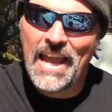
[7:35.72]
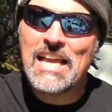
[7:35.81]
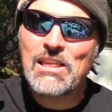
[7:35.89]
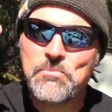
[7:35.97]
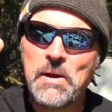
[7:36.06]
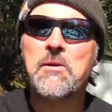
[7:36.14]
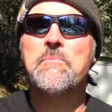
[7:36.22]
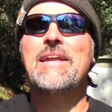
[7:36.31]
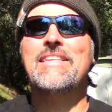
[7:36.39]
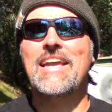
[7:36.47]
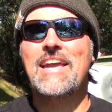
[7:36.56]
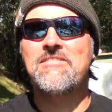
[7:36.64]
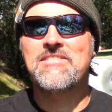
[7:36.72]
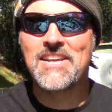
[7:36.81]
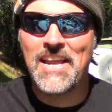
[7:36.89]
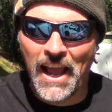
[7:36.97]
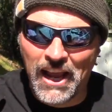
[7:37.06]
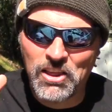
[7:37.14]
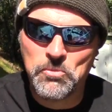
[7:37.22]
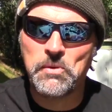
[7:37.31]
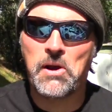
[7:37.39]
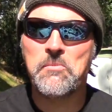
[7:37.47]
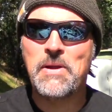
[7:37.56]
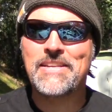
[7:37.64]
experimentation,
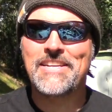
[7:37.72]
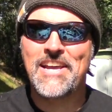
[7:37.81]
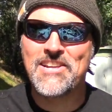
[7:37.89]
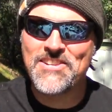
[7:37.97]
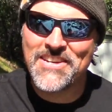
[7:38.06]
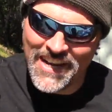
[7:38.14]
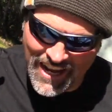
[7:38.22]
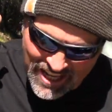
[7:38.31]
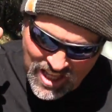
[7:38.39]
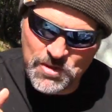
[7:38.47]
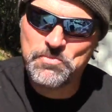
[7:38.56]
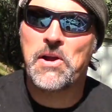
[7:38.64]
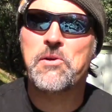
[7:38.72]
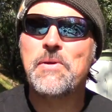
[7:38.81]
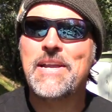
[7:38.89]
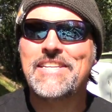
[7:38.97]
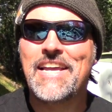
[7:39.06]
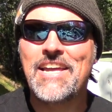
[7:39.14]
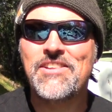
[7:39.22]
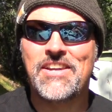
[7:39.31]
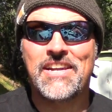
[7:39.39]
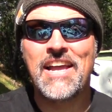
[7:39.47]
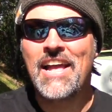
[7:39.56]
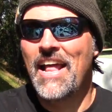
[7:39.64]
experimentation,
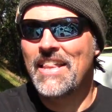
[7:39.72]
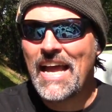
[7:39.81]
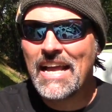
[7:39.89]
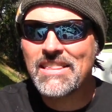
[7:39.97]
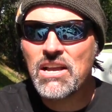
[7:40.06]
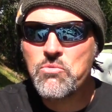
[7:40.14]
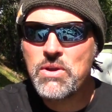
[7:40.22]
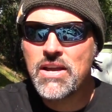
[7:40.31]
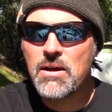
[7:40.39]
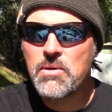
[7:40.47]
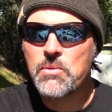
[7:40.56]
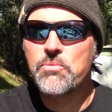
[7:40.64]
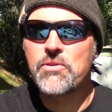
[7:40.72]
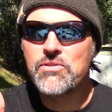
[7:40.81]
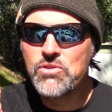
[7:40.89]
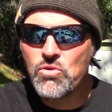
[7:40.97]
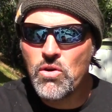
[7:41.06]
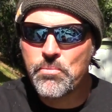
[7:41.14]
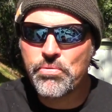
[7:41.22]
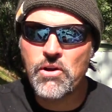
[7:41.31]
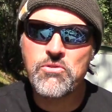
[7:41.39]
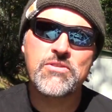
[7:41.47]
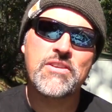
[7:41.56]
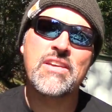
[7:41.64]
experimentation. That's how we come up with new
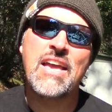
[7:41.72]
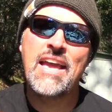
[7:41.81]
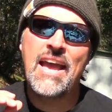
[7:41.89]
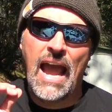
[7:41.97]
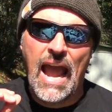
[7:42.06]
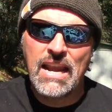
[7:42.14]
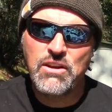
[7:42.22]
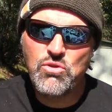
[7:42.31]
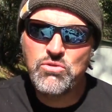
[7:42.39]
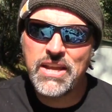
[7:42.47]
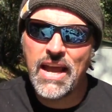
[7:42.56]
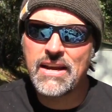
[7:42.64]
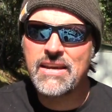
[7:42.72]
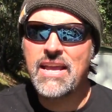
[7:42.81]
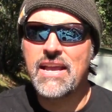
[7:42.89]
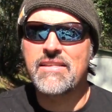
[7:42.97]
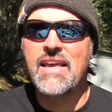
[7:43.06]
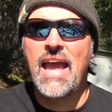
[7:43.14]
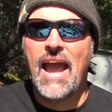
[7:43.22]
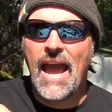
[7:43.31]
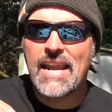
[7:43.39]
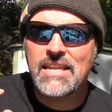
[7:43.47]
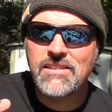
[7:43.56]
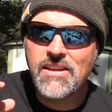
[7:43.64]
approaches and new techniques.
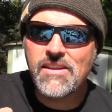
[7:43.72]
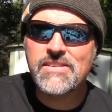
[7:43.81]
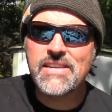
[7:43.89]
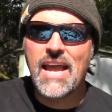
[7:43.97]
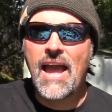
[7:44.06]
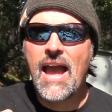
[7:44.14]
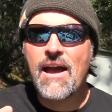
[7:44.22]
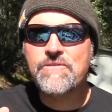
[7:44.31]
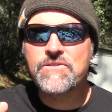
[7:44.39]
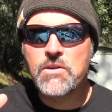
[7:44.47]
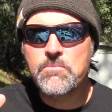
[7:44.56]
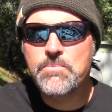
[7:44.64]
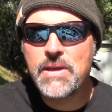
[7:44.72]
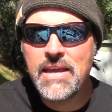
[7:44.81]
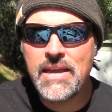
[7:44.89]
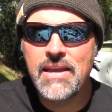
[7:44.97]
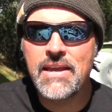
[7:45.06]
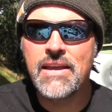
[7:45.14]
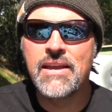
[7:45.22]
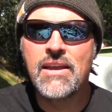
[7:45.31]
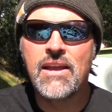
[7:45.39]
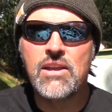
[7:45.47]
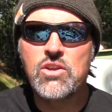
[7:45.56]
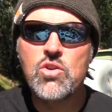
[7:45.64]
And it doesn't have to be,
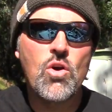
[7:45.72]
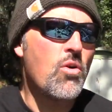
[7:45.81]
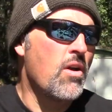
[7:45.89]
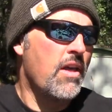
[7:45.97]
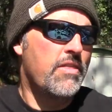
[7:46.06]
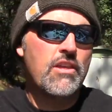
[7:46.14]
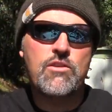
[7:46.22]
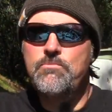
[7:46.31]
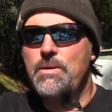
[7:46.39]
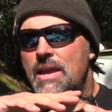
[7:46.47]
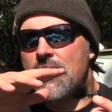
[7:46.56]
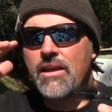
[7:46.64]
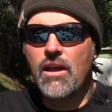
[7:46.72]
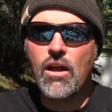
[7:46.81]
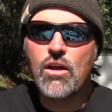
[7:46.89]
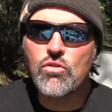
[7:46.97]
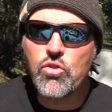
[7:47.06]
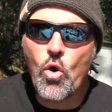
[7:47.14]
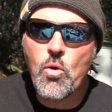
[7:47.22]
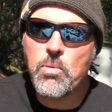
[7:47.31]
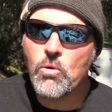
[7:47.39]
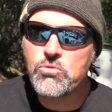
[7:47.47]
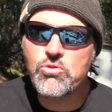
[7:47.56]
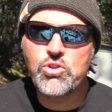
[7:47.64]
you know, this big
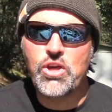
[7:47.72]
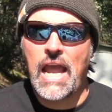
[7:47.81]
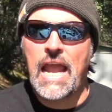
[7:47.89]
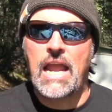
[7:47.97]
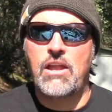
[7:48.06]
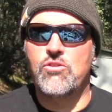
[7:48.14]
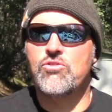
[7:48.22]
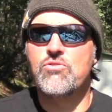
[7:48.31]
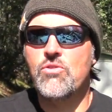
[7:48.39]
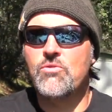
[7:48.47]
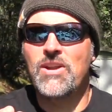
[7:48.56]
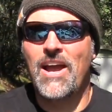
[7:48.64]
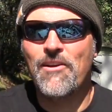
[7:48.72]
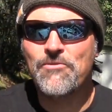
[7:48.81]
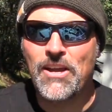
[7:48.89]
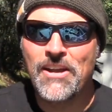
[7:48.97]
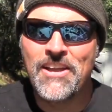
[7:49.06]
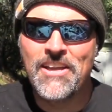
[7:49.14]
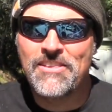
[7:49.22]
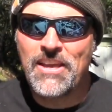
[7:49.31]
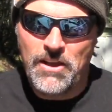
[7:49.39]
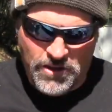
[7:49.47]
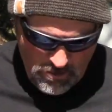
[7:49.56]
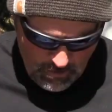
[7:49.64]
global change. You don't have to
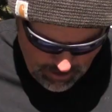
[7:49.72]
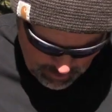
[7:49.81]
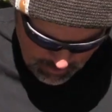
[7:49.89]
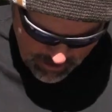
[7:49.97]
say, you know what, I'm